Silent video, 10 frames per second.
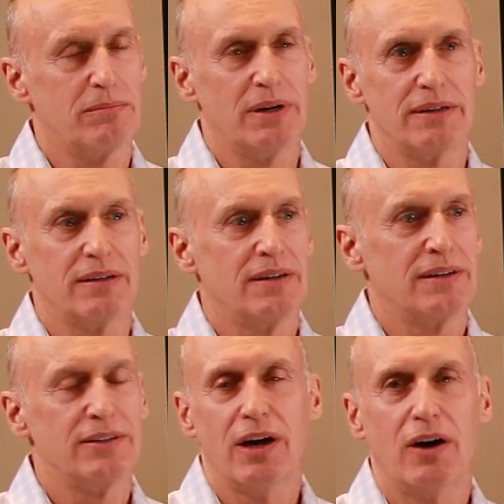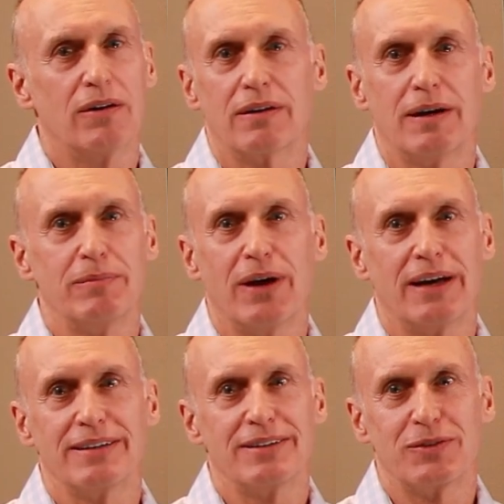but no, I'm
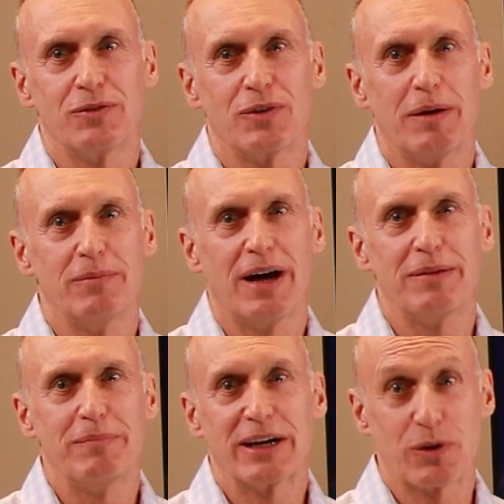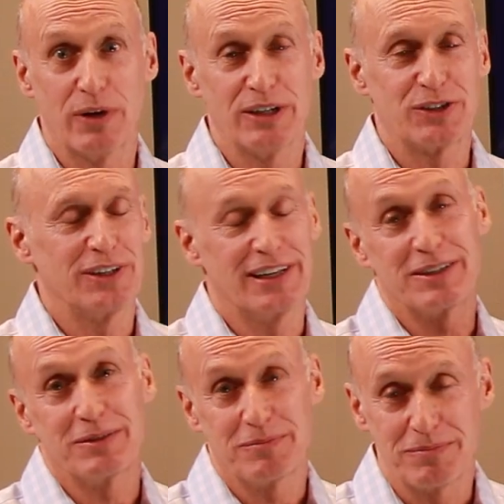not mega rich like